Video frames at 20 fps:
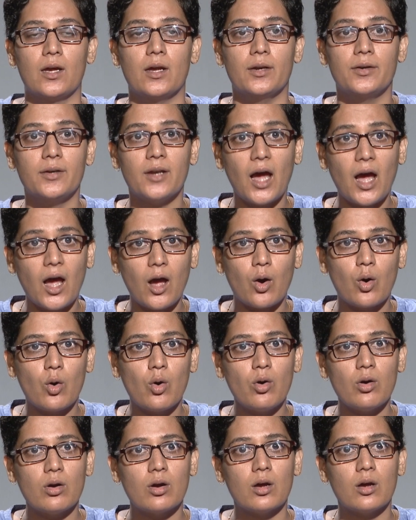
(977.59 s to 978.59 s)

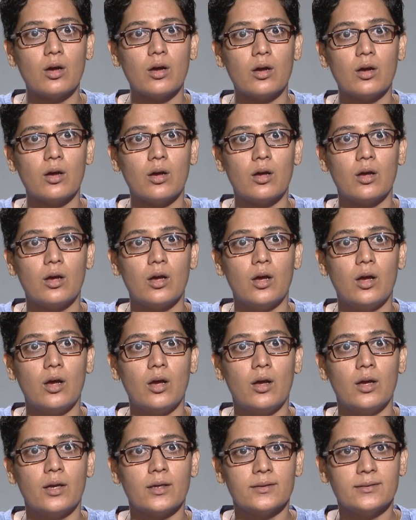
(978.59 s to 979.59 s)
Now,
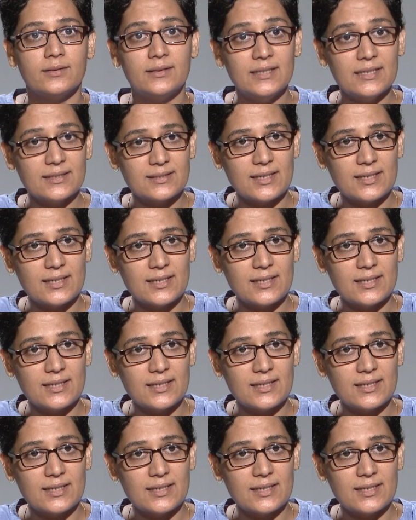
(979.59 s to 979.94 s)
this